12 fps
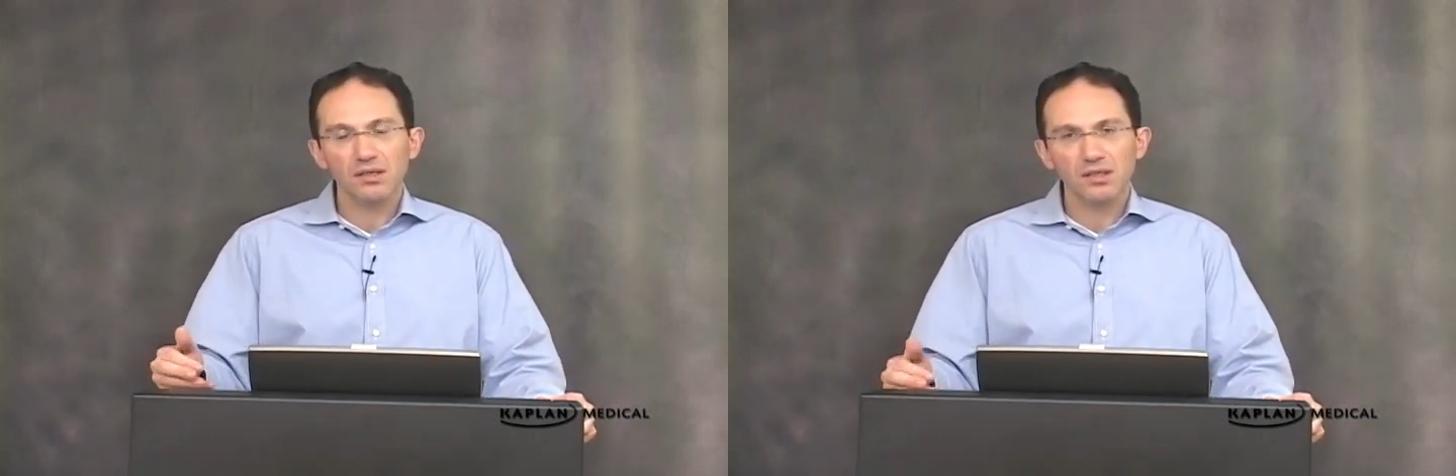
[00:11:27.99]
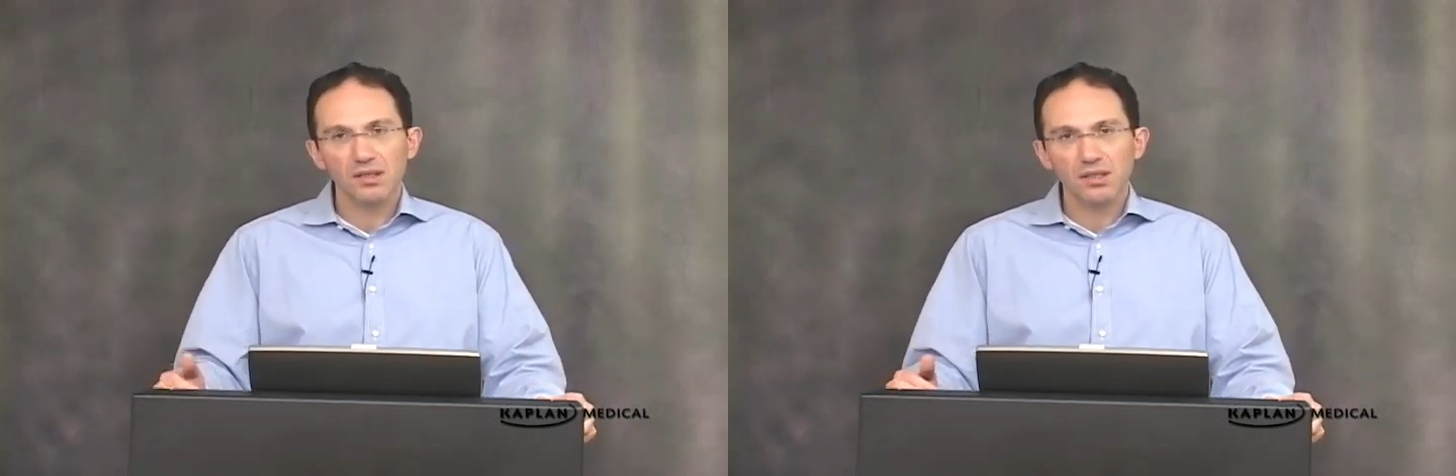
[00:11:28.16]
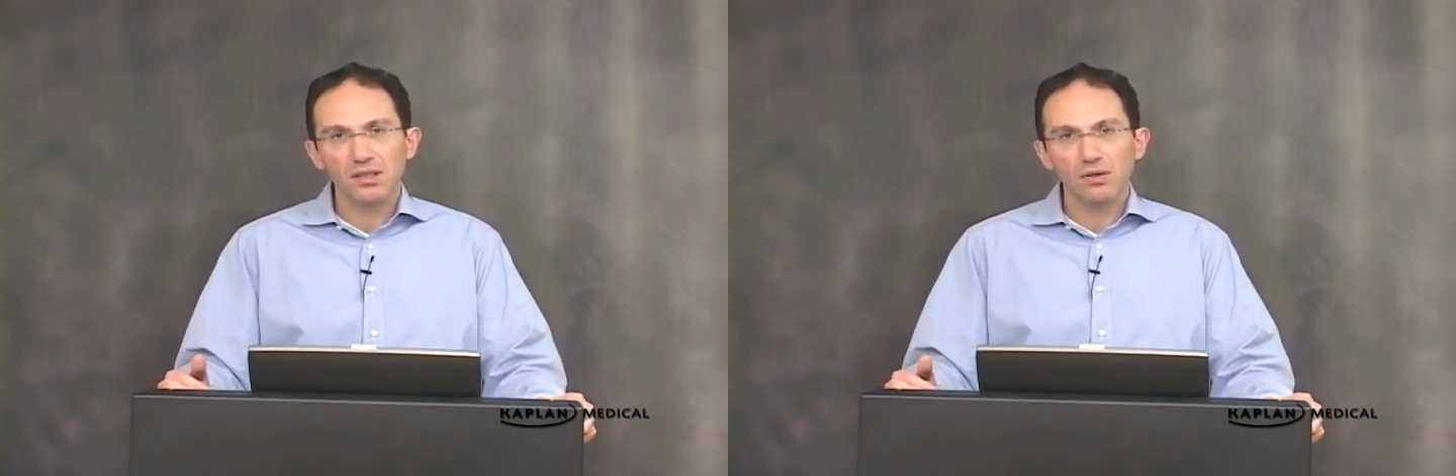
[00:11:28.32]

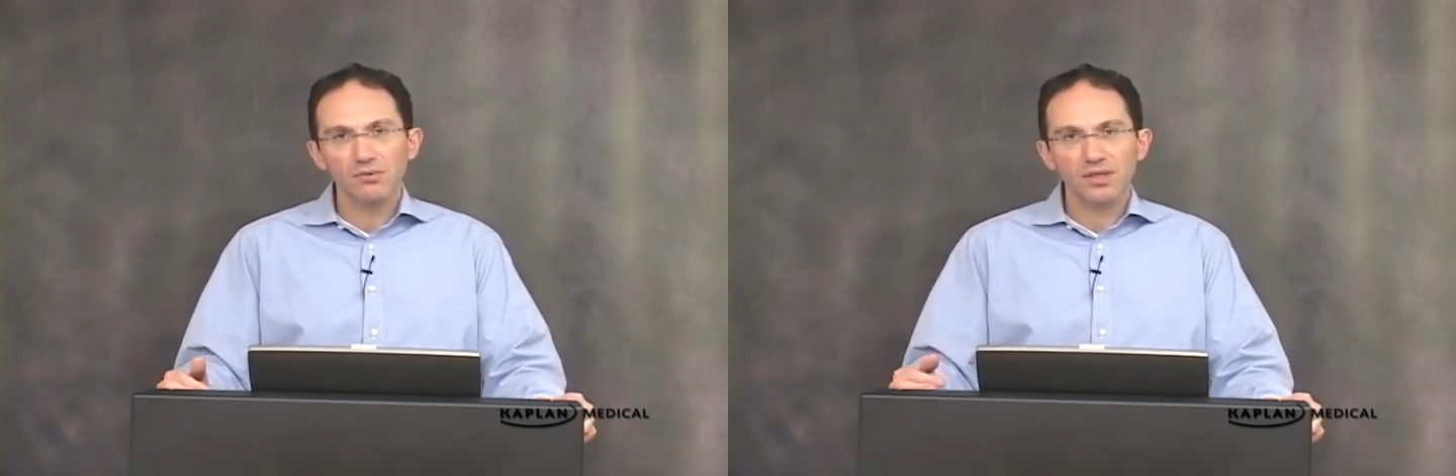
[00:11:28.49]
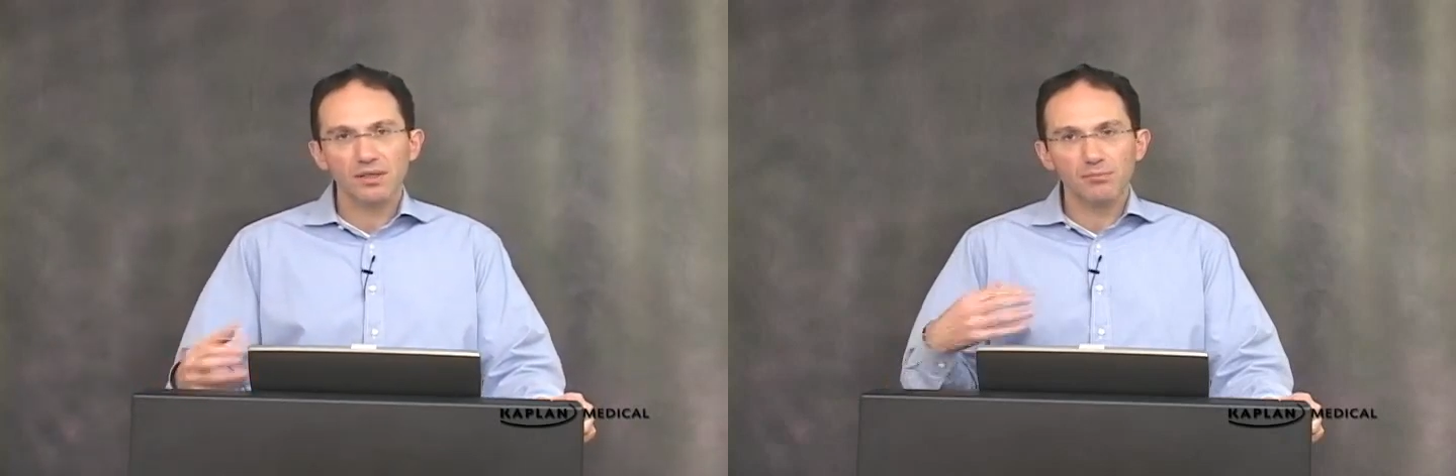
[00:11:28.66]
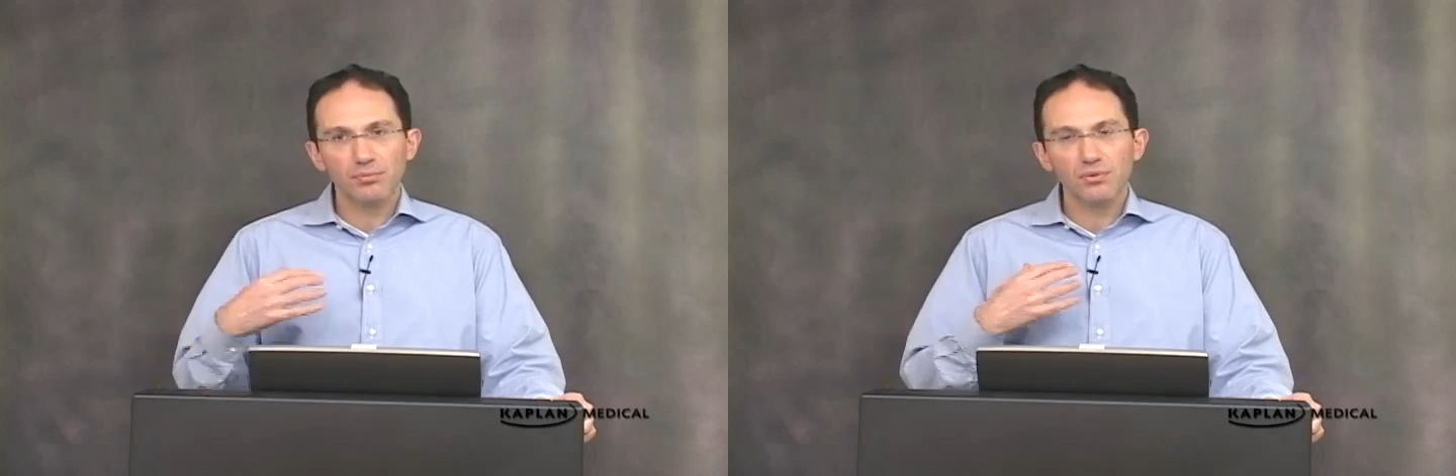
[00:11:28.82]

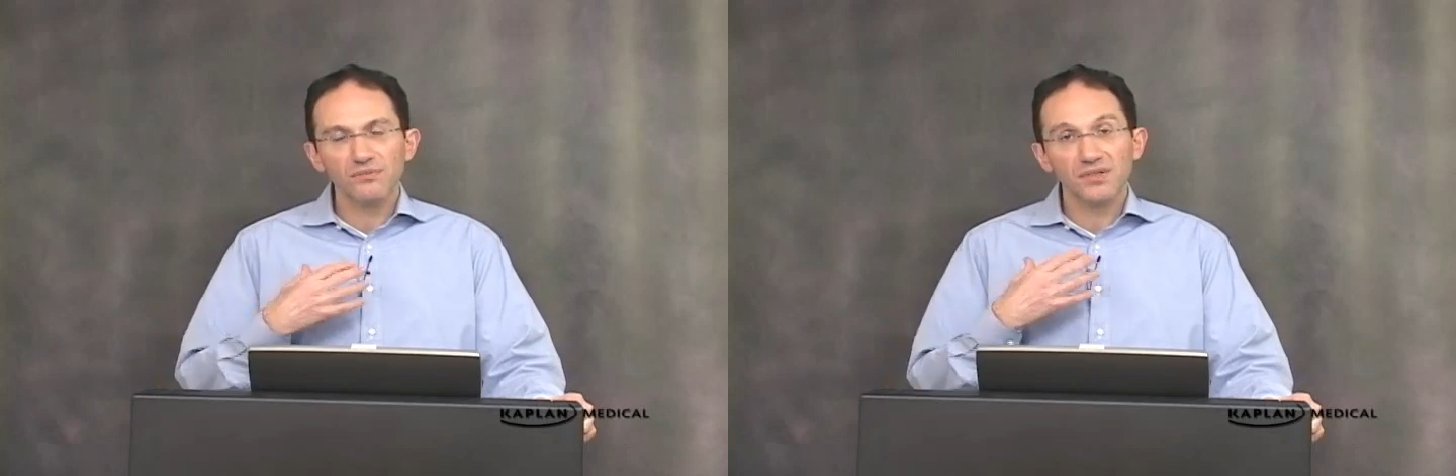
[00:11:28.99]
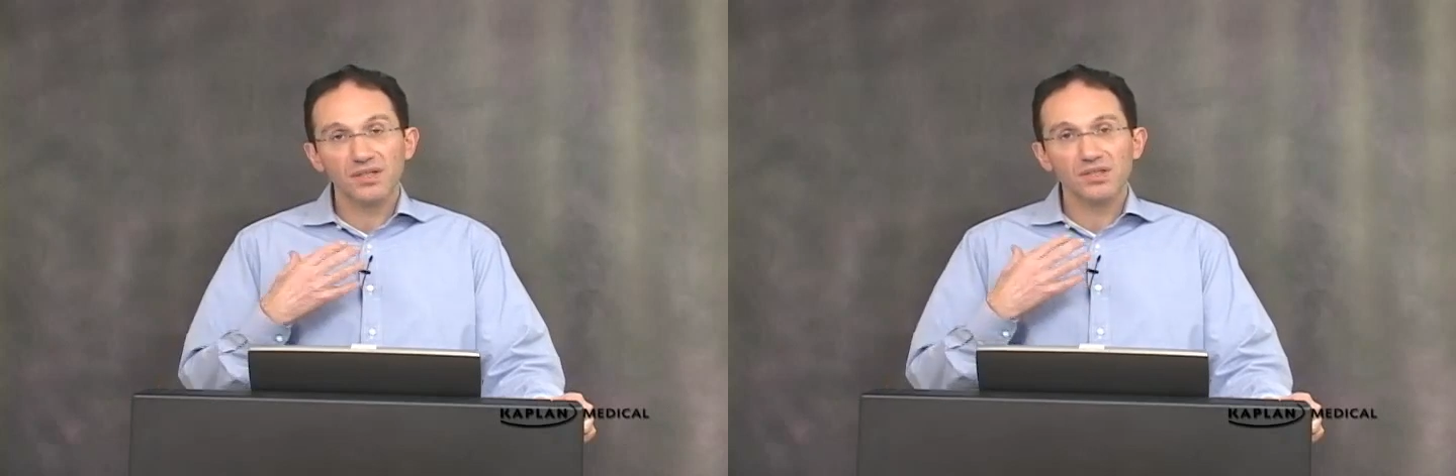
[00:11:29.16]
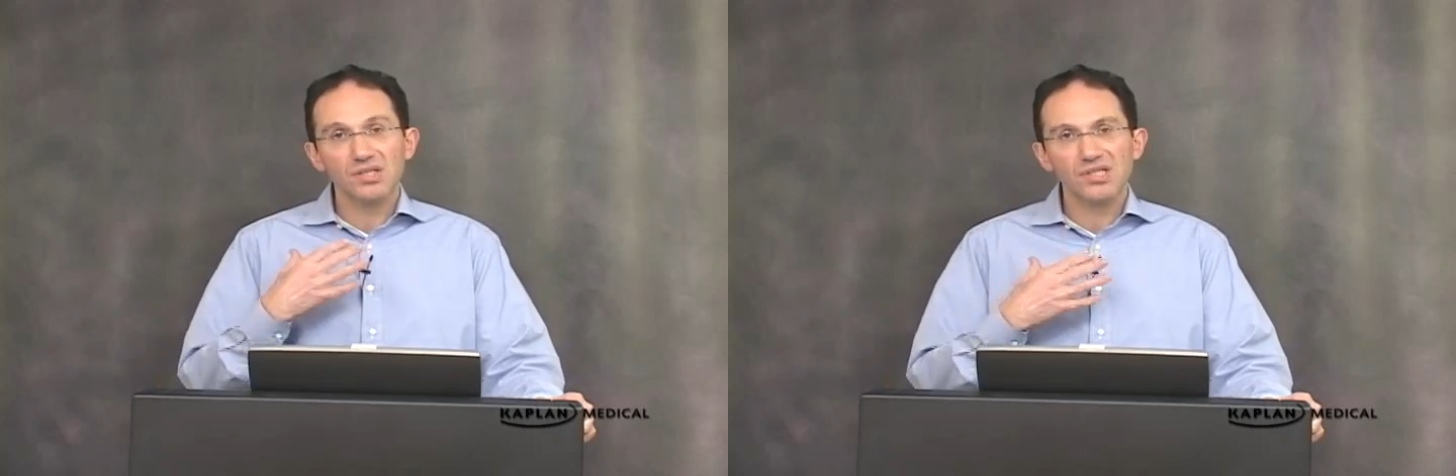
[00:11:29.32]
improved their
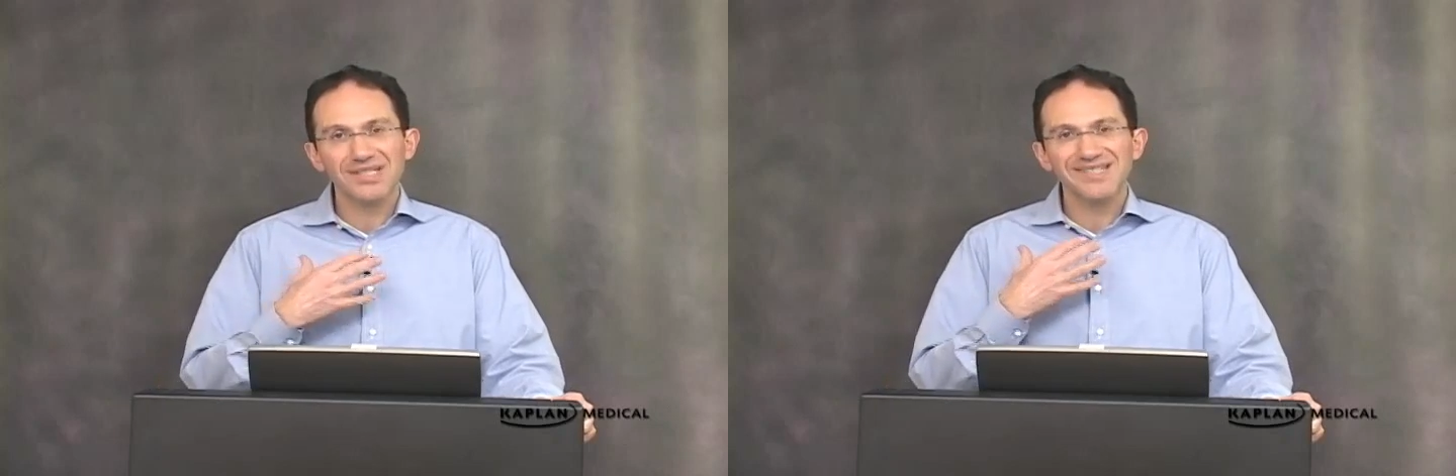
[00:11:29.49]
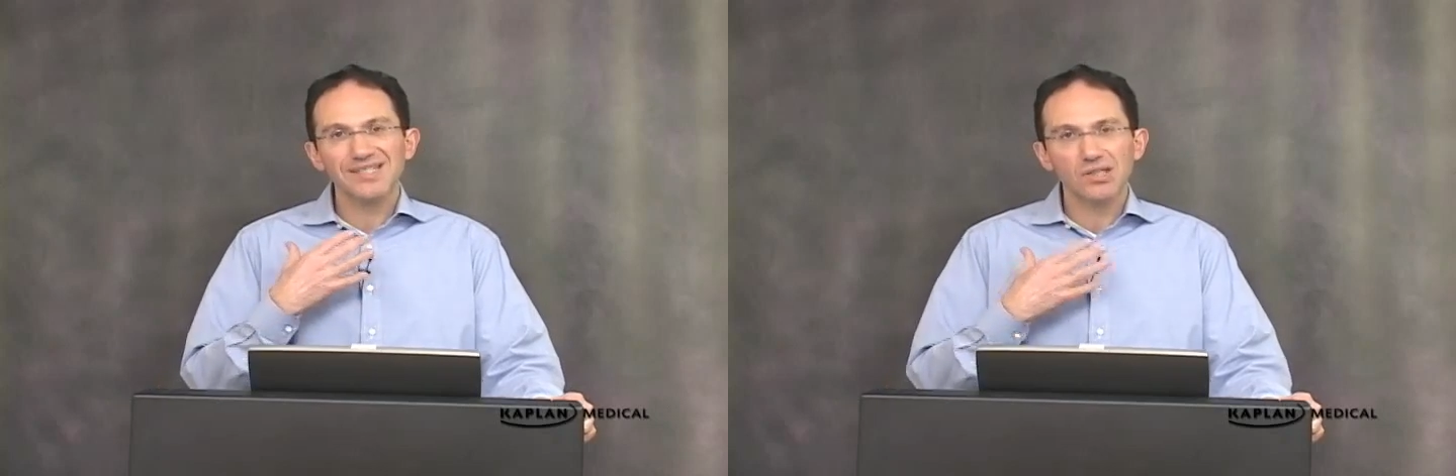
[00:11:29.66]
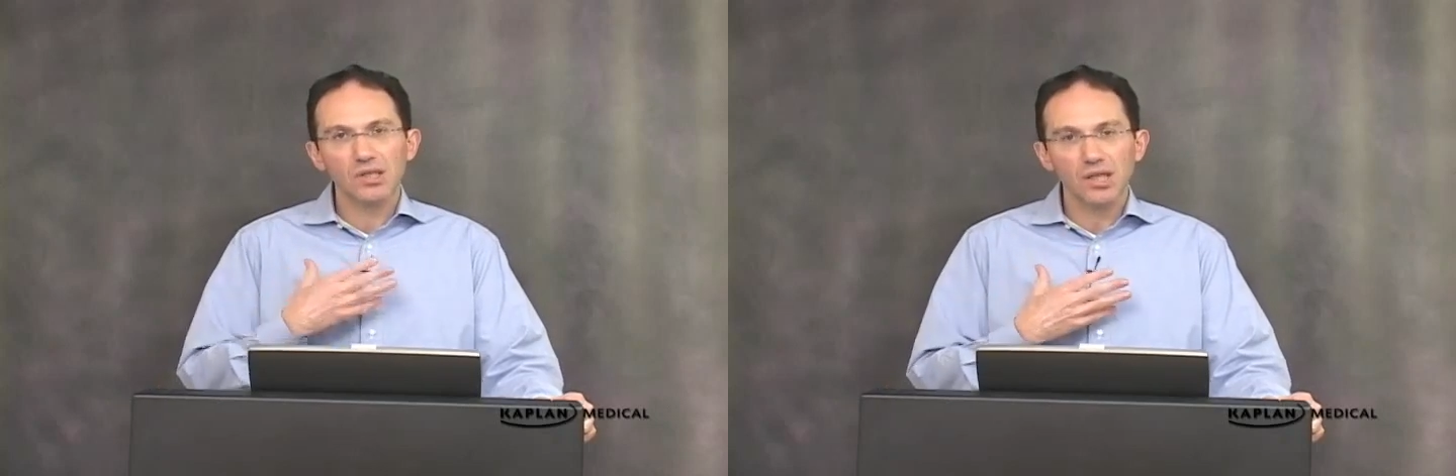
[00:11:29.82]
disease
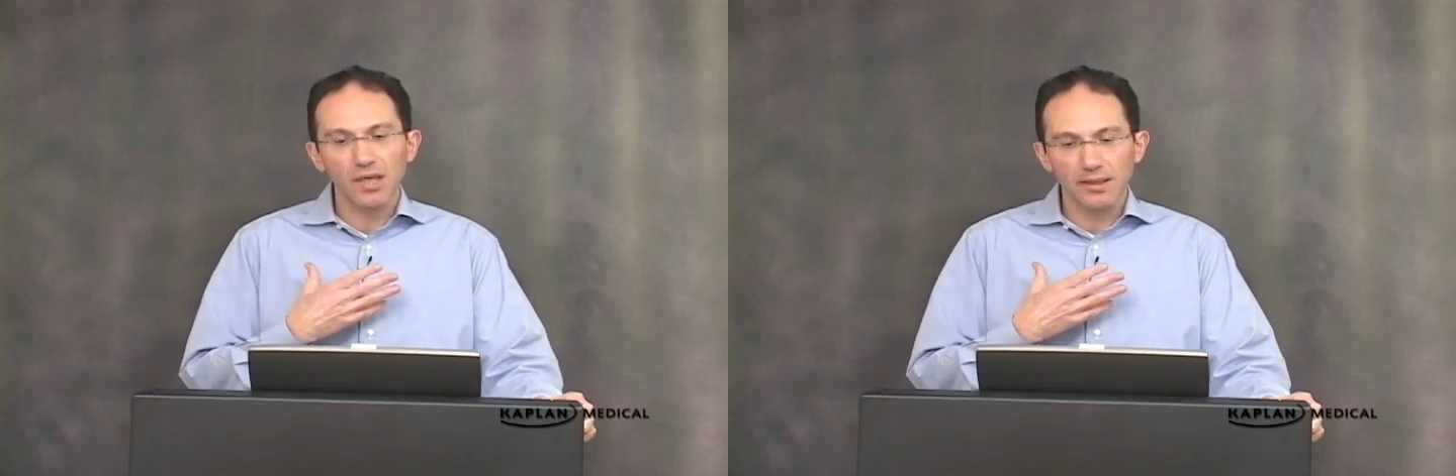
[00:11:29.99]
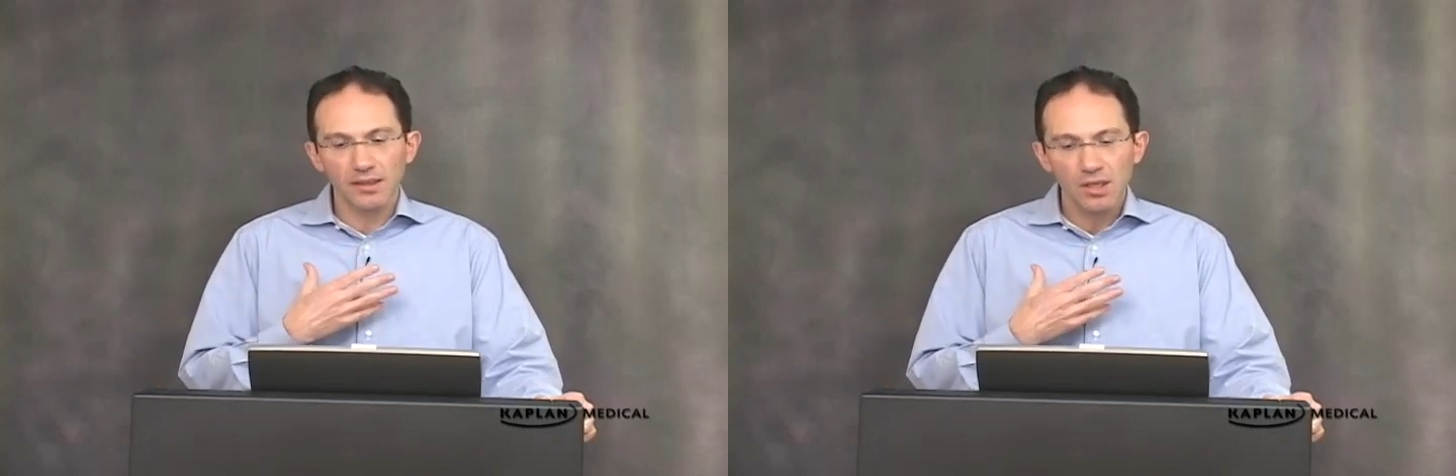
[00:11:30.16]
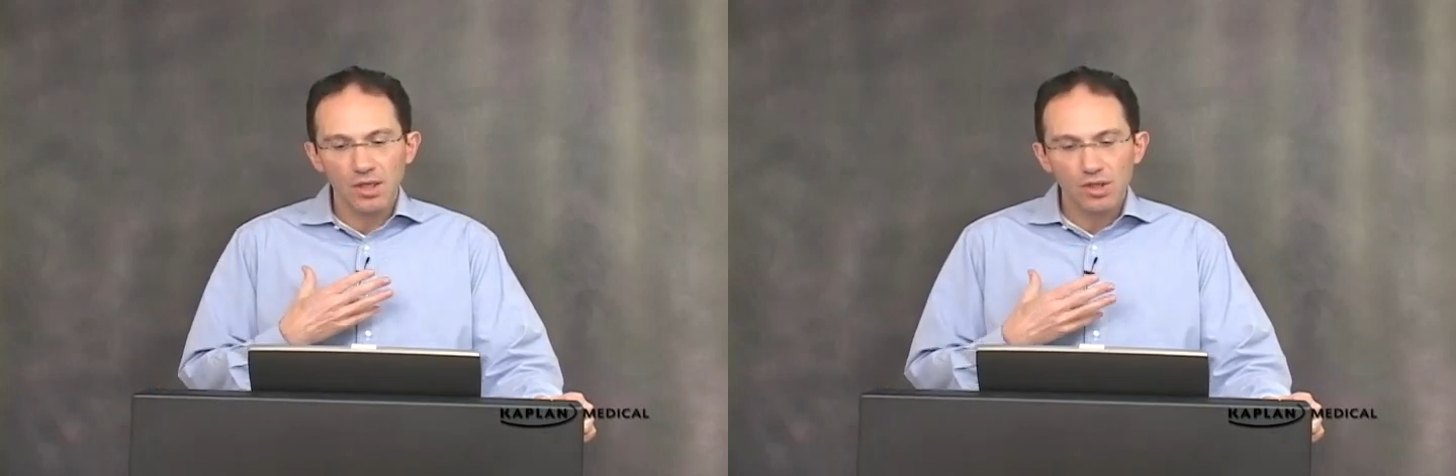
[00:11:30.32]
in the lung.